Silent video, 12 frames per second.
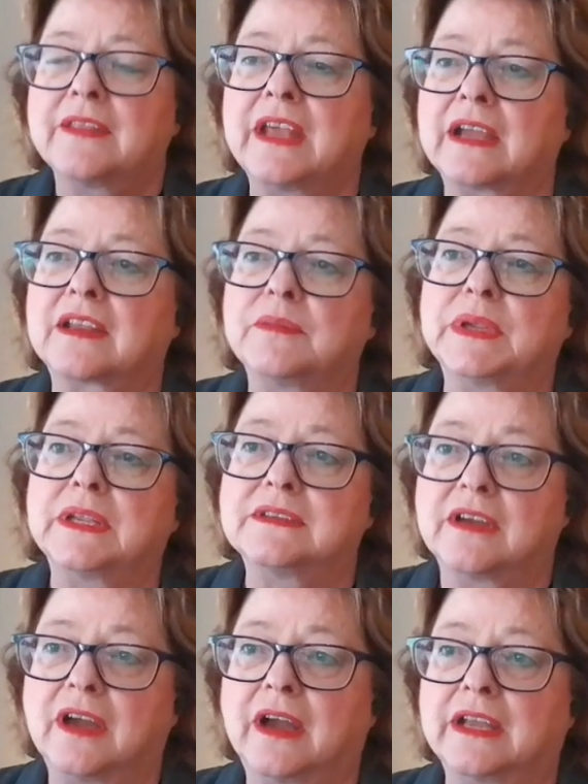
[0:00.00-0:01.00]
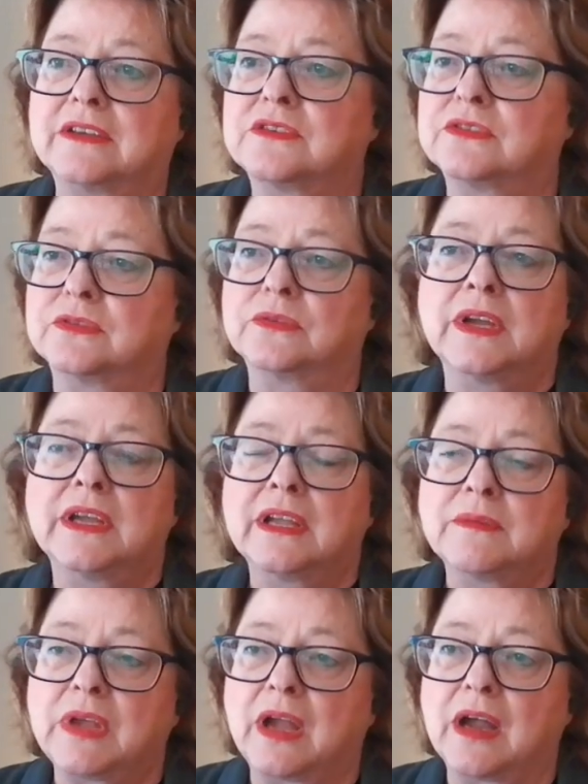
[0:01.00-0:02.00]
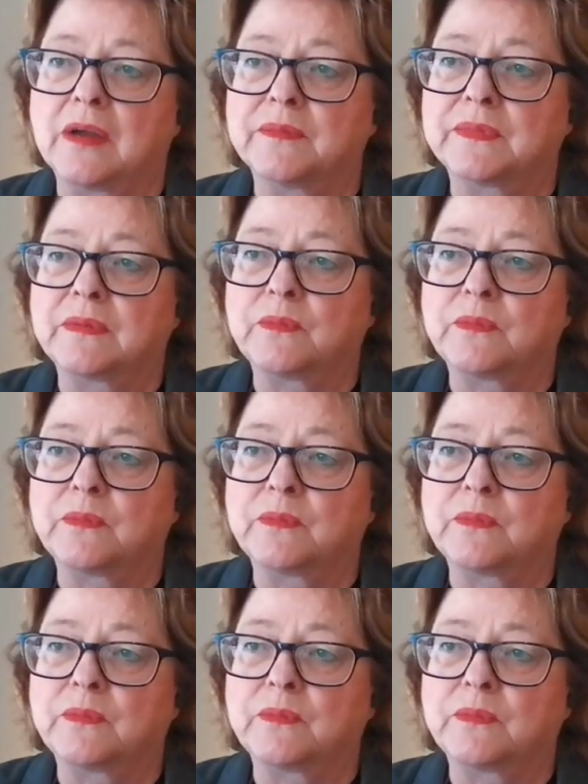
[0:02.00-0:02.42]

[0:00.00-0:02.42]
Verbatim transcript: that can be tied to Um,